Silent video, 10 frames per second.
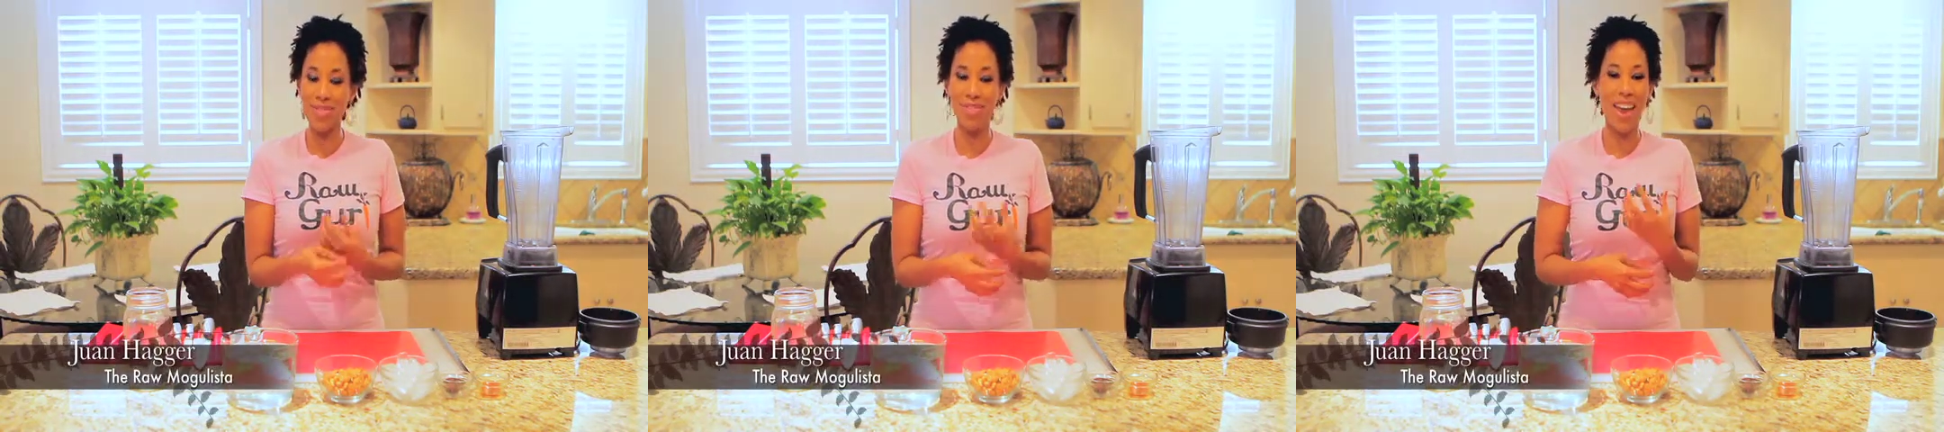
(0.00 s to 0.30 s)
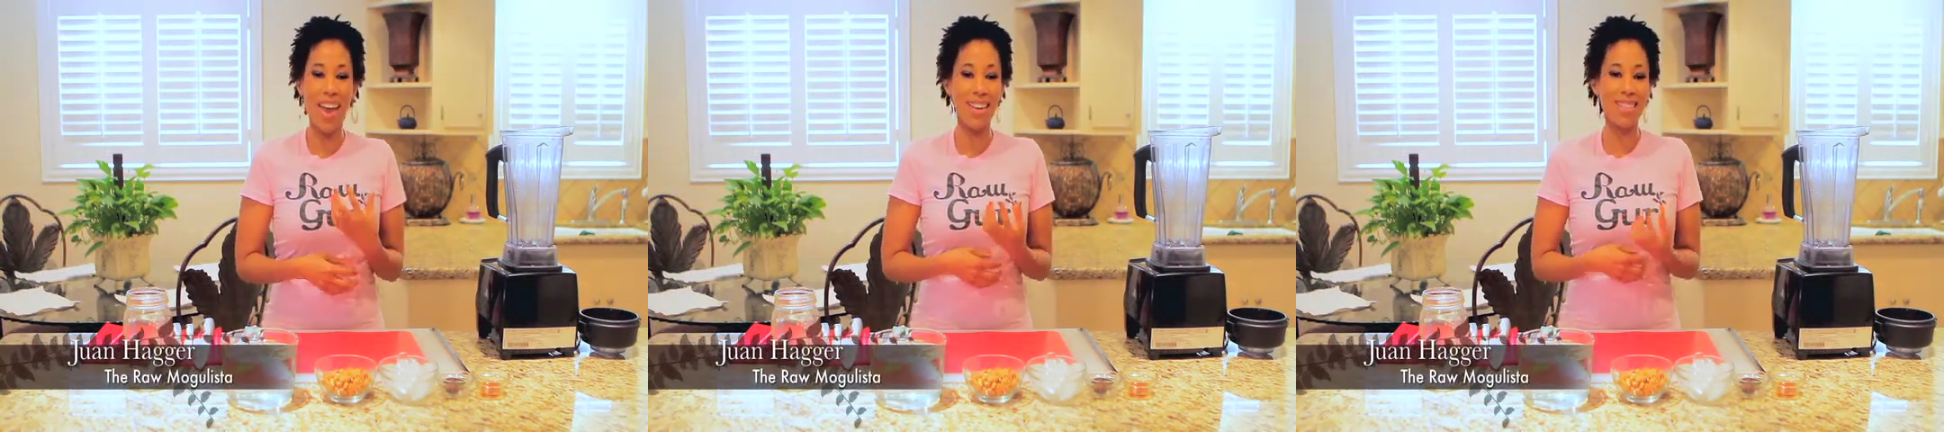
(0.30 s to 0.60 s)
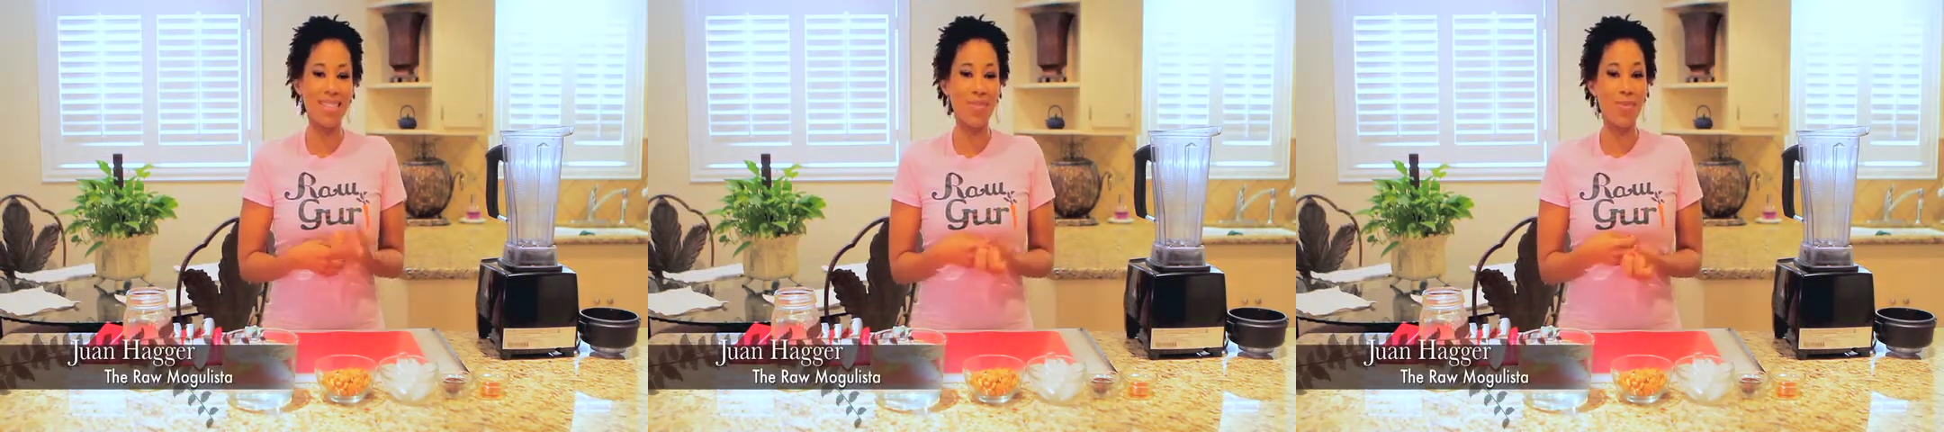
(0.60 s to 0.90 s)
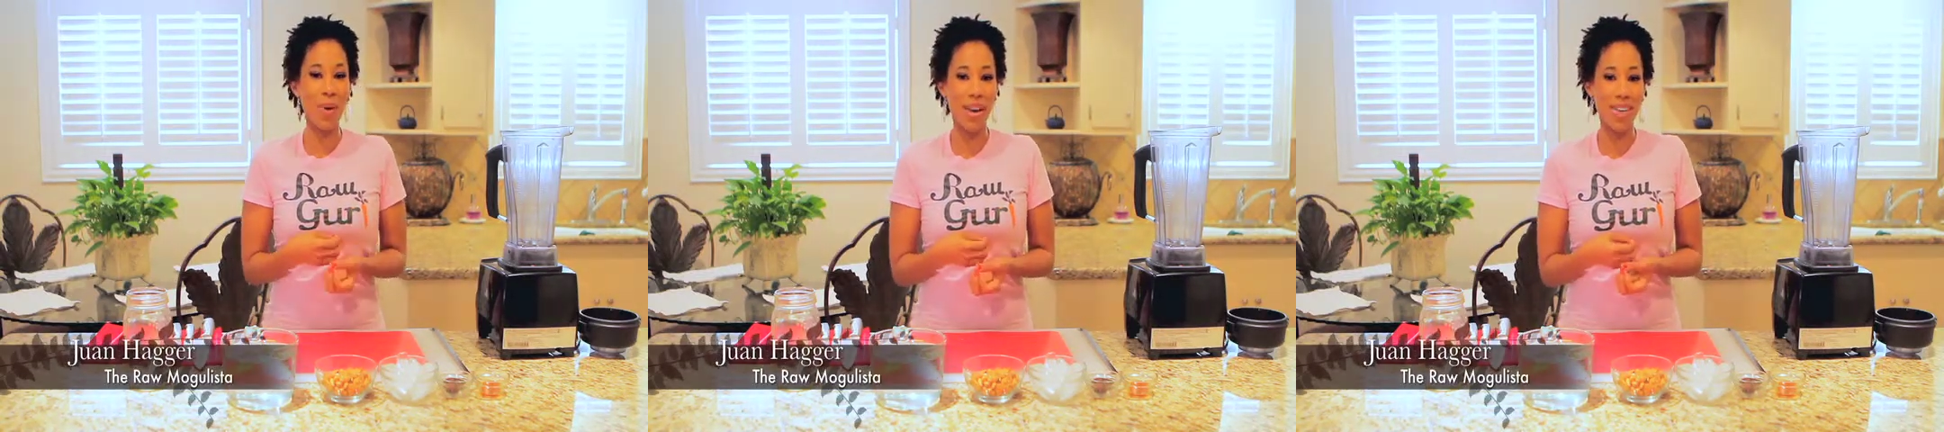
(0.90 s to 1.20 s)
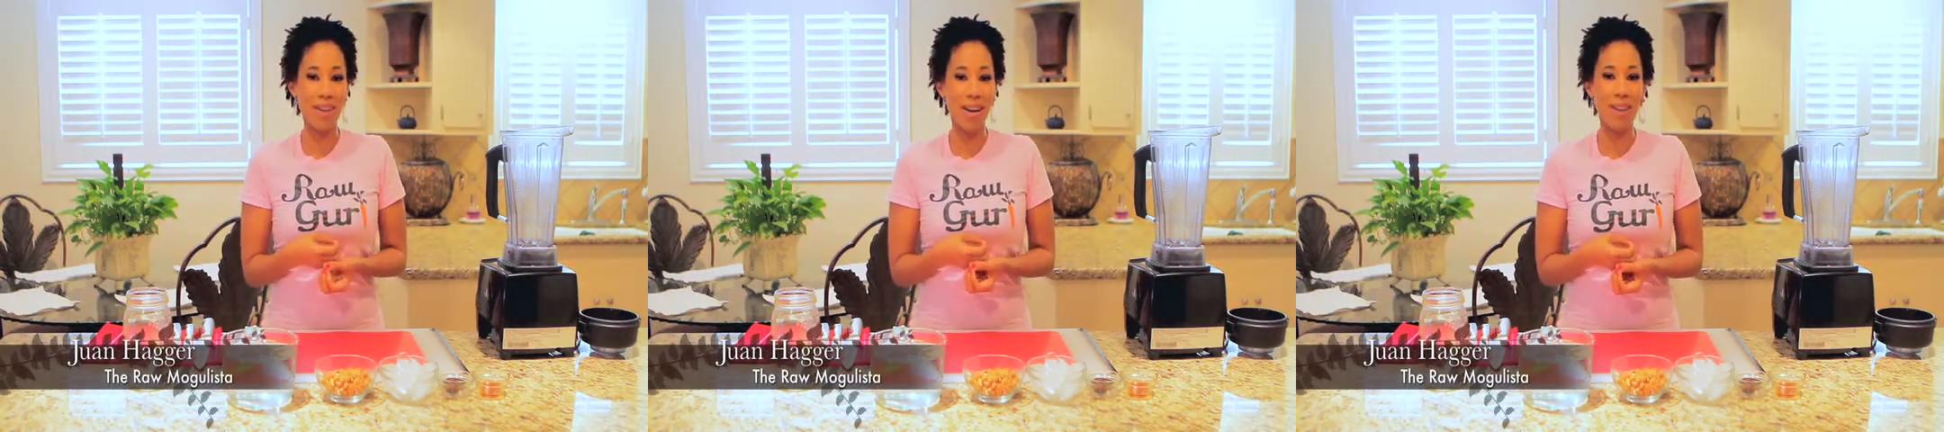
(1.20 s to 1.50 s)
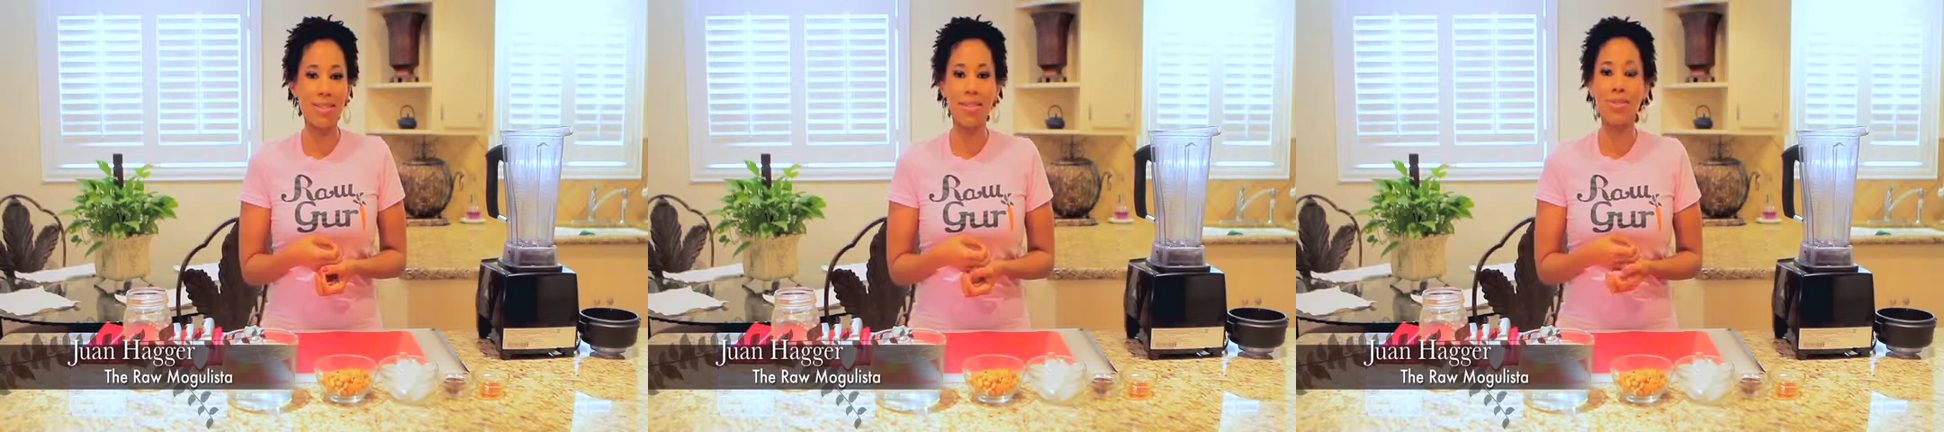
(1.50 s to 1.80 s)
which aids in weight loss,